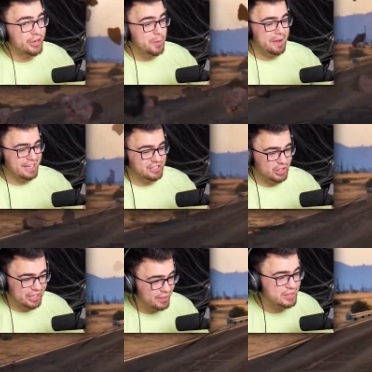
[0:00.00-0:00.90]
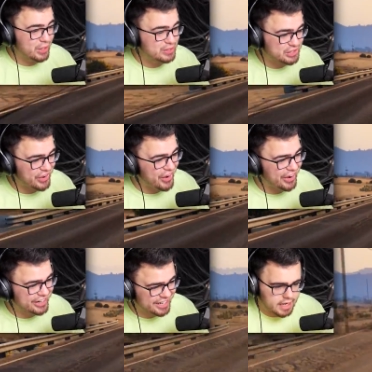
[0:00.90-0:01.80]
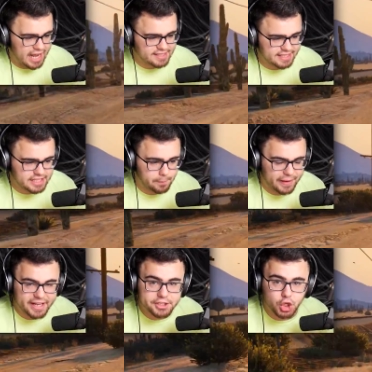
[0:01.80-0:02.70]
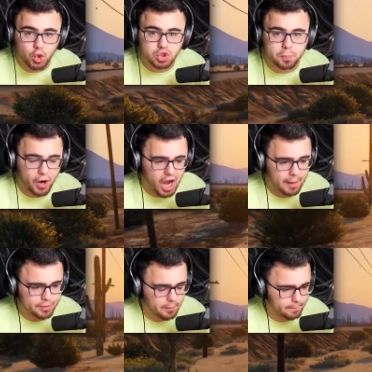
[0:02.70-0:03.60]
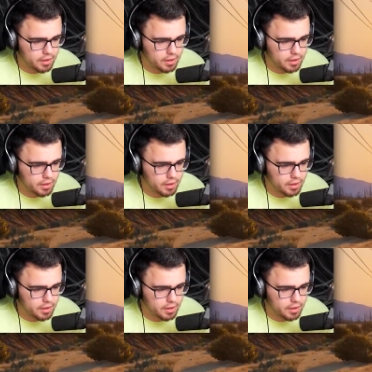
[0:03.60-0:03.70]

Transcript: do because you're a little too strong. Guys, this could be a huge problem.